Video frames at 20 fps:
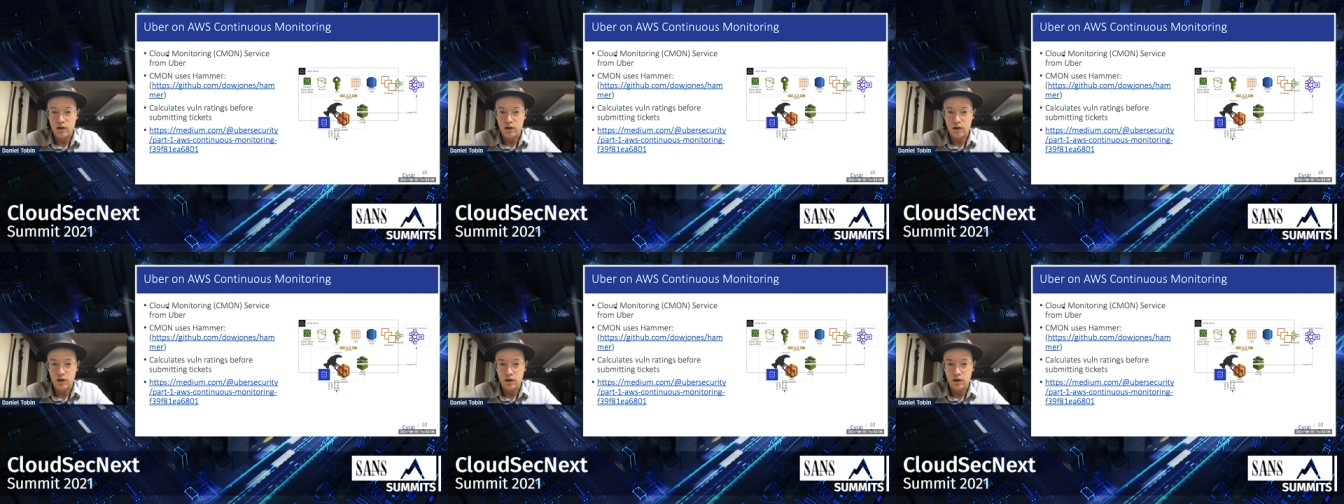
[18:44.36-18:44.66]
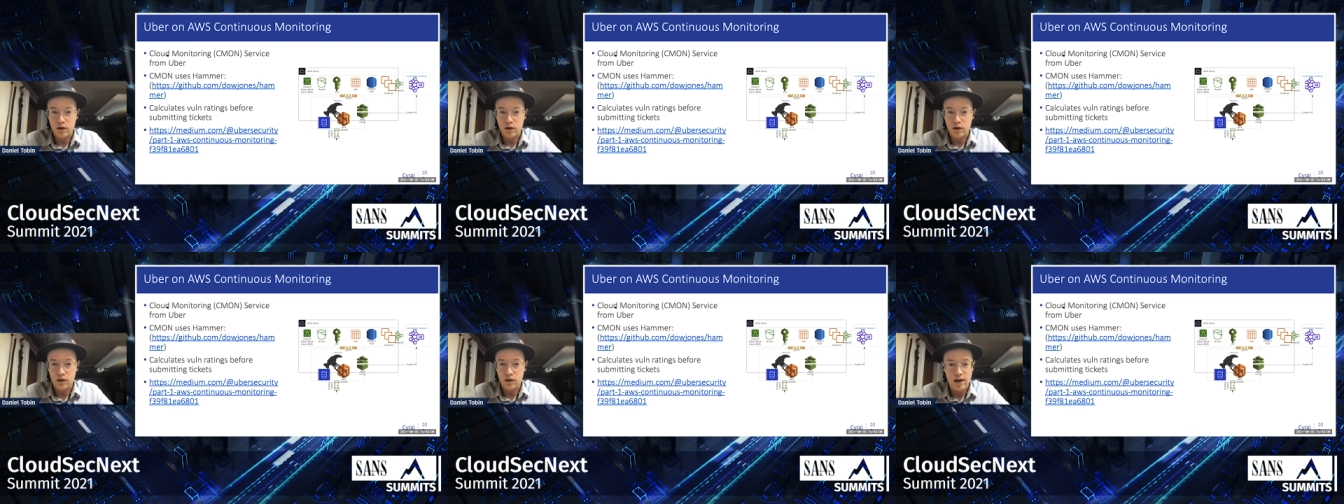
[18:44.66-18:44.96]

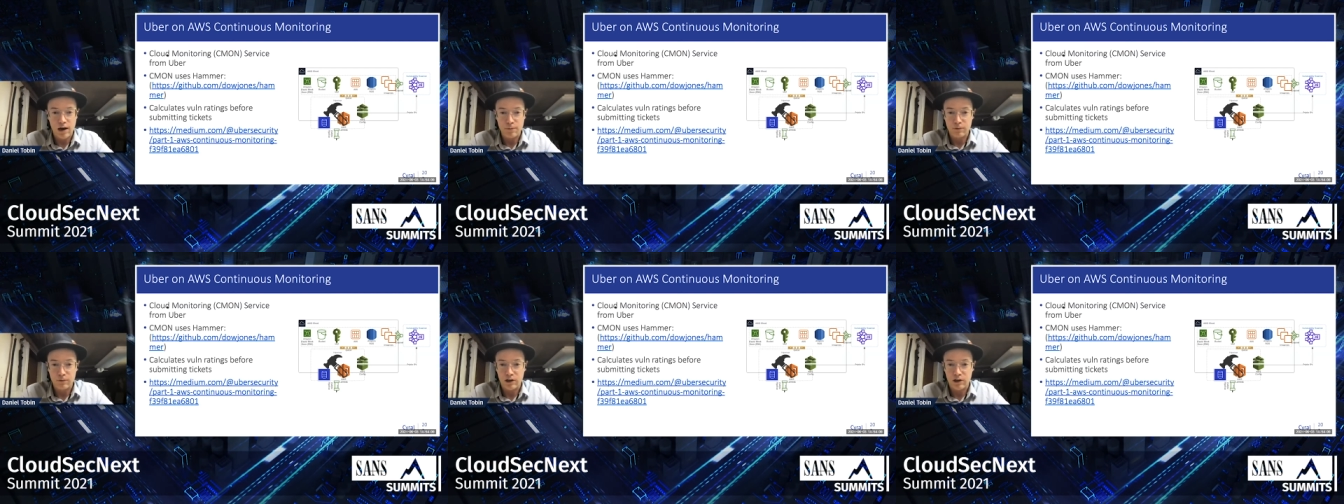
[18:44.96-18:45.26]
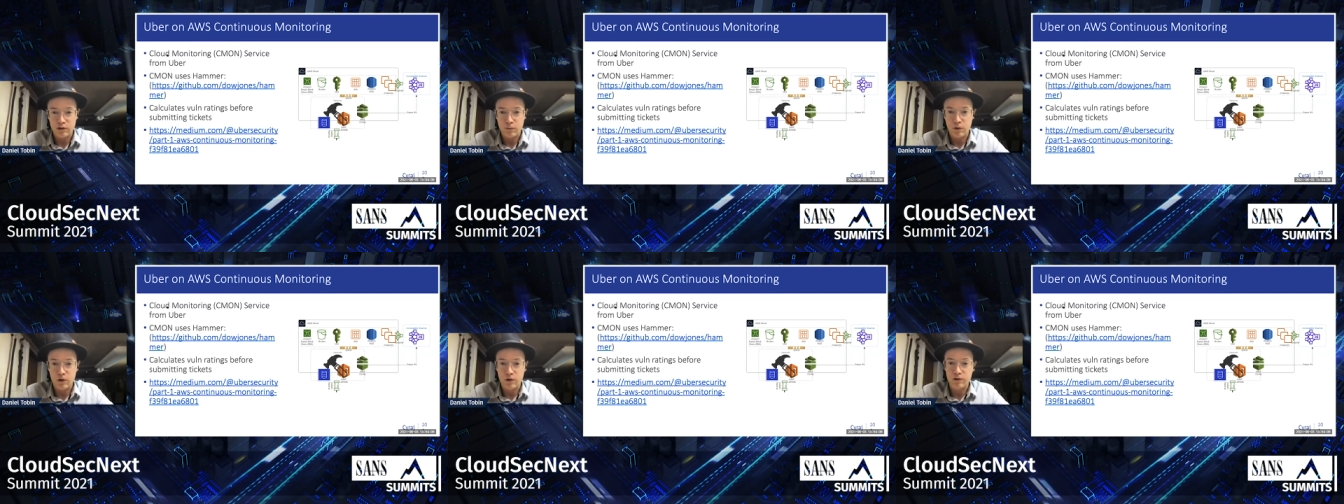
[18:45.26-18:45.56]
a
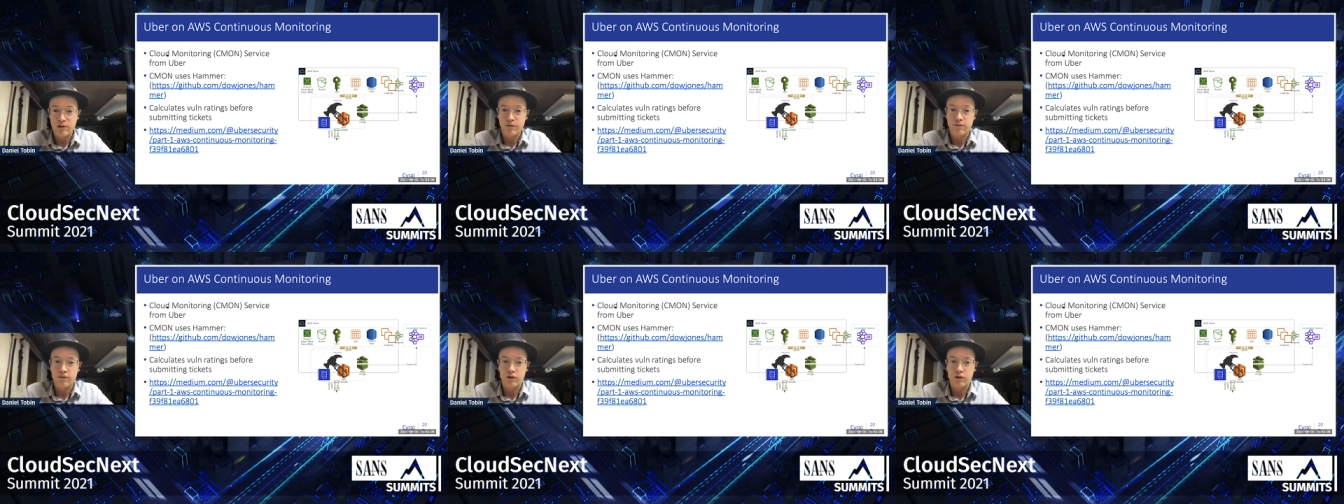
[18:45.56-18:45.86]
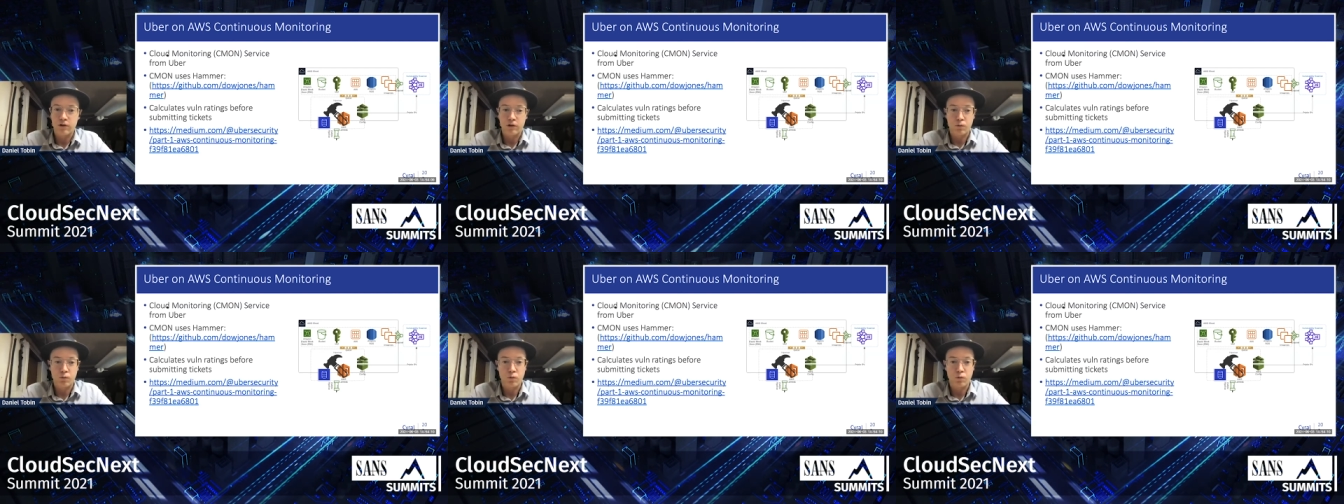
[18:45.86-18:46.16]
top-notch post of
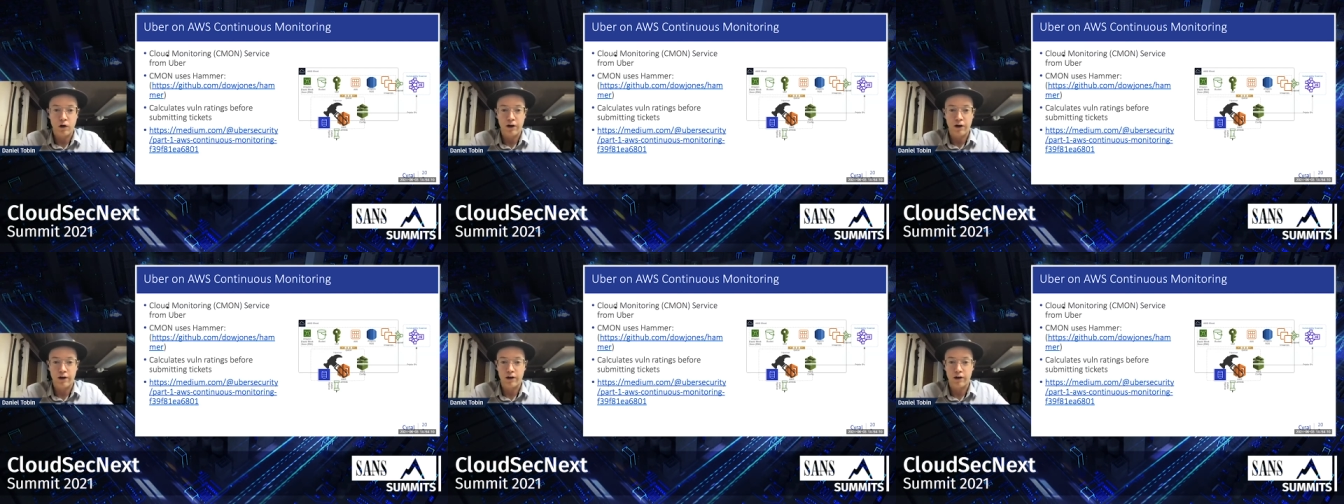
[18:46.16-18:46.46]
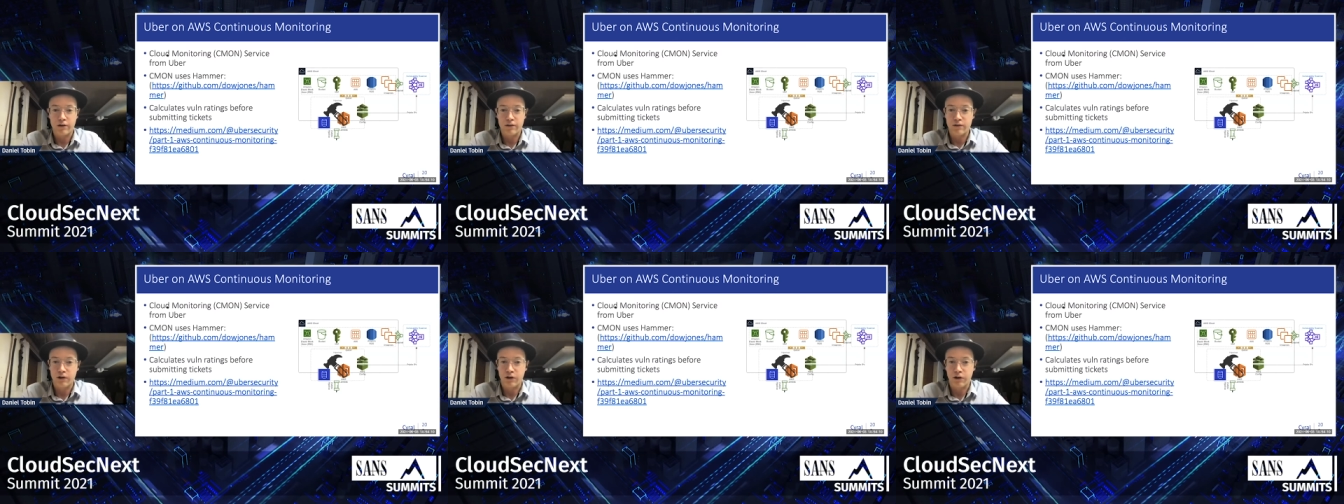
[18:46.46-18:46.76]
like
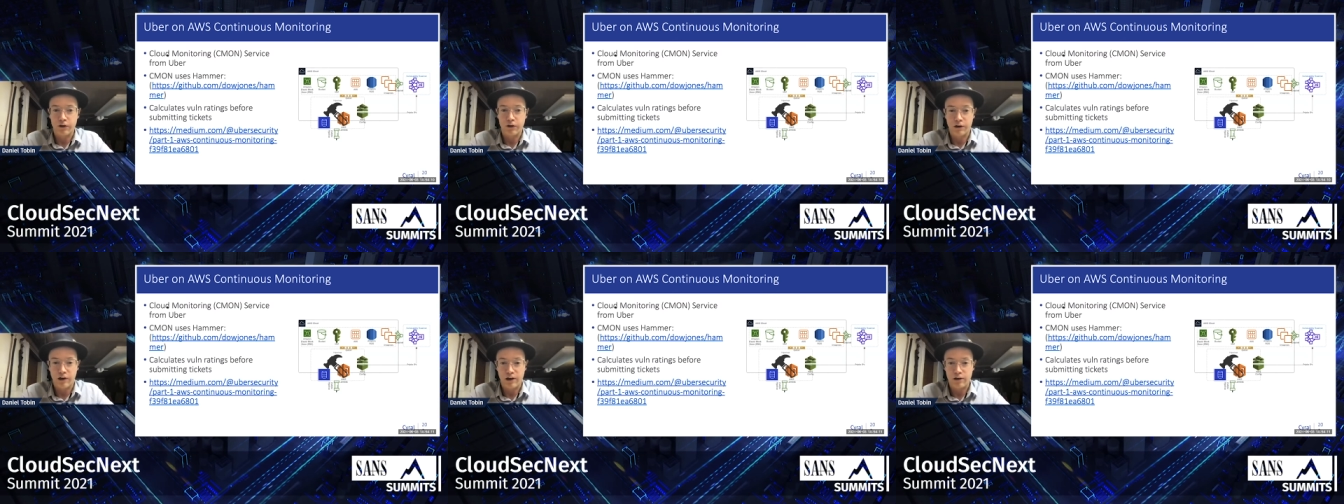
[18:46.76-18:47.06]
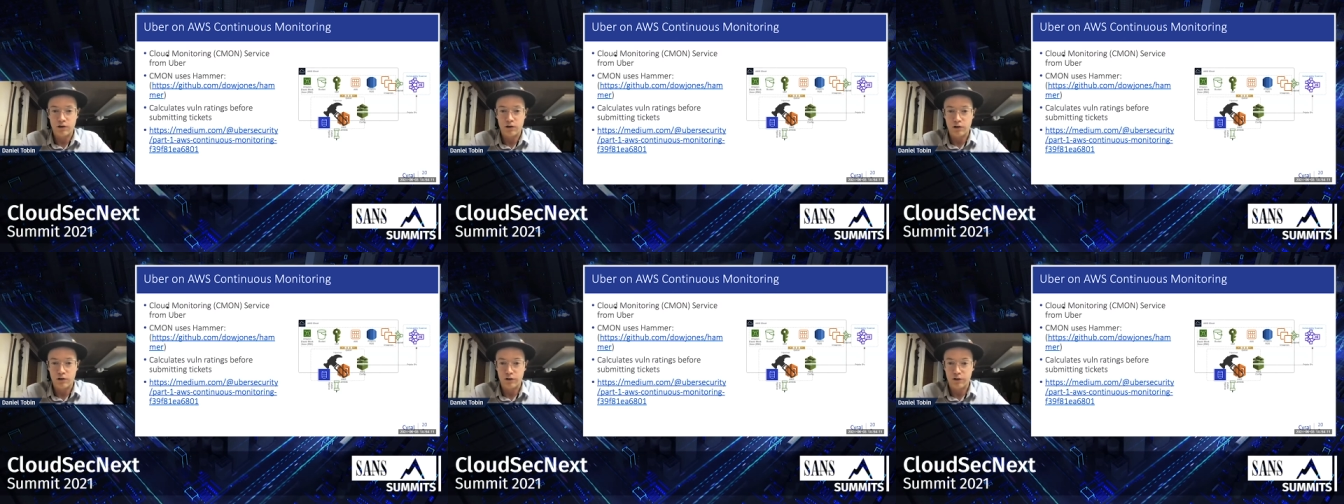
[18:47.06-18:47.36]
where security
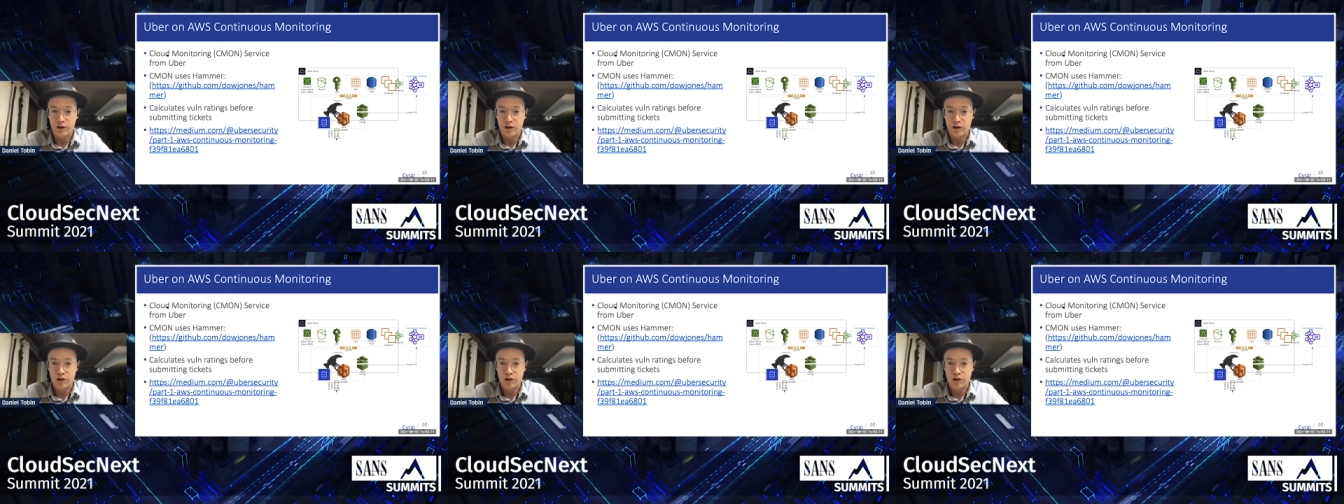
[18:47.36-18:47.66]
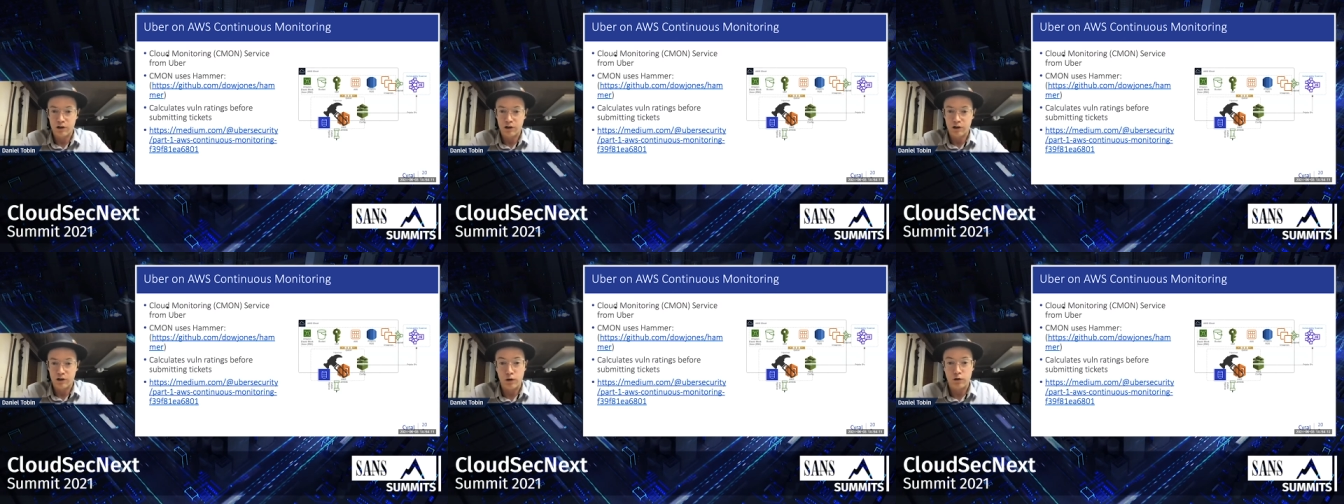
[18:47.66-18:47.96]
engineering can
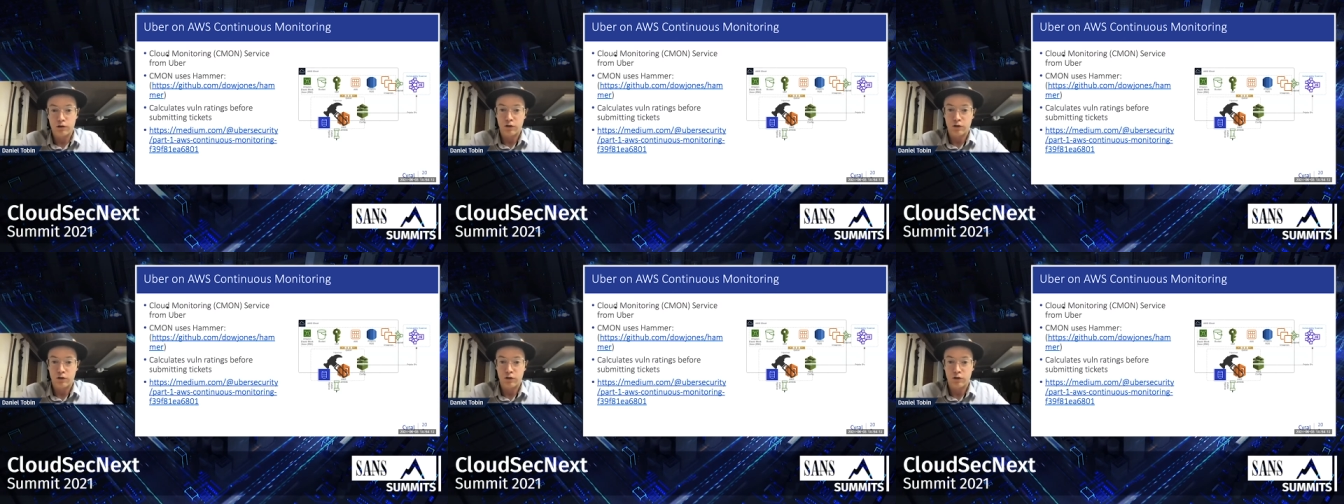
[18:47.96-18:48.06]
go,